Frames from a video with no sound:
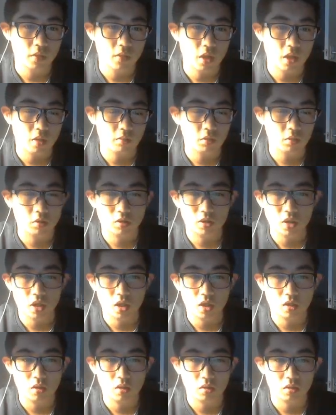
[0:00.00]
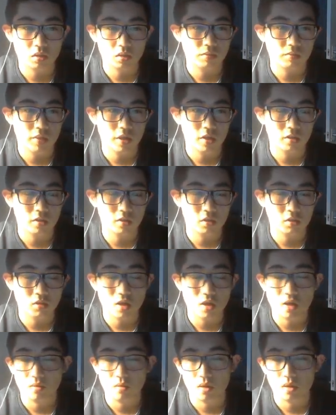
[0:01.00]
I'm not staying in place to
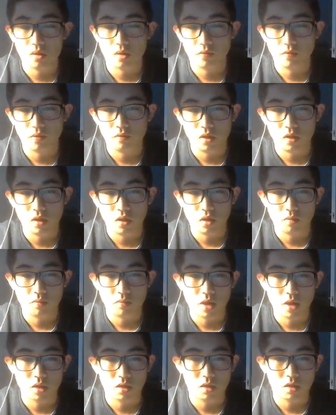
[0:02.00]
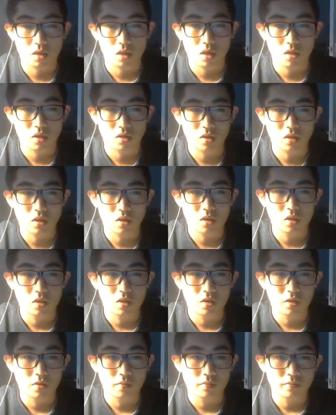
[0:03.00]
aim at the 59 pattern yet.
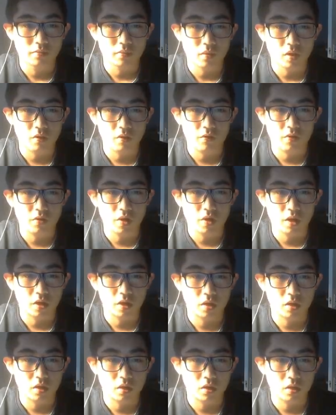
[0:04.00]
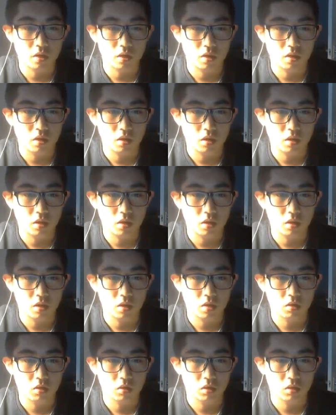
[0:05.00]
I feel like
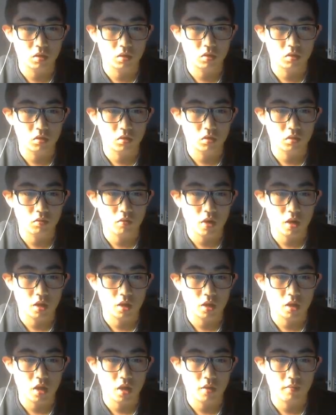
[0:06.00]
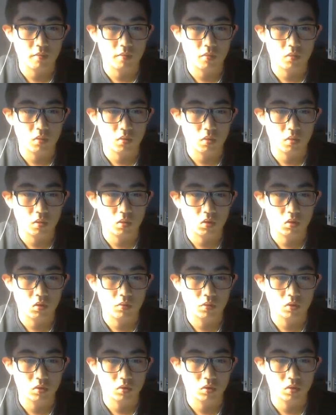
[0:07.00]
not the right time,
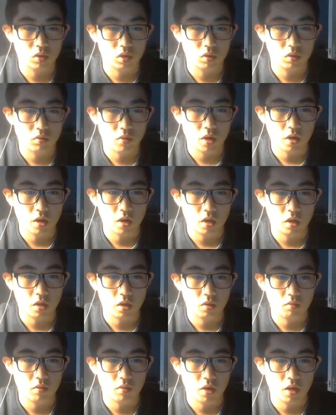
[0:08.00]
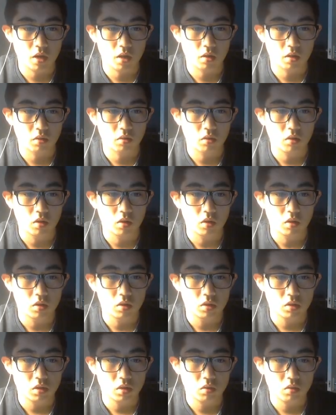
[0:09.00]
opportunity right now.
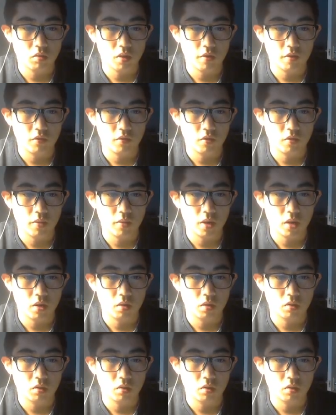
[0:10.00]
Just gotta wait for a bit.